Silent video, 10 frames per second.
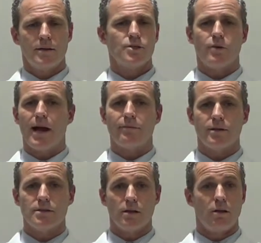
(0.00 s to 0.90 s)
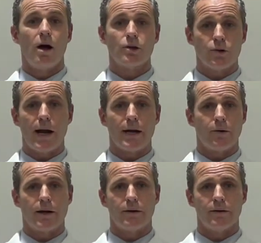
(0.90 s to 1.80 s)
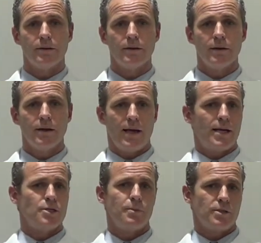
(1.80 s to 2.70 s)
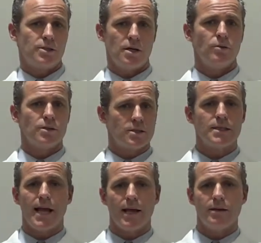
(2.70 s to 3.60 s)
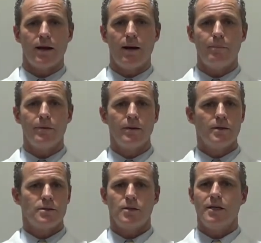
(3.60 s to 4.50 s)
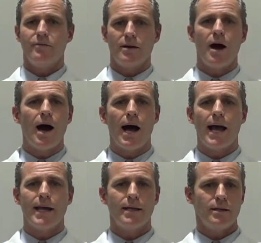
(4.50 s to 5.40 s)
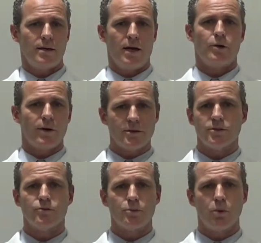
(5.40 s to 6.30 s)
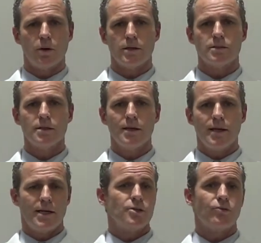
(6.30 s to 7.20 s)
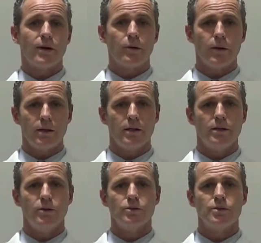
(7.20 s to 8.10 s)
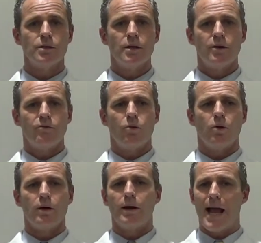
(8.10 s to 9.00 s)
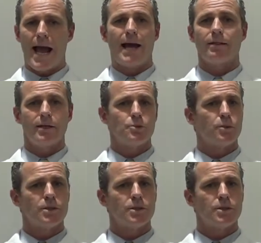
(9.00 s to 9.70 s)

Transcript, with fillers: This graft is a long track record and has been shown to stand up to even high aggressive sports and is frequently used for athletes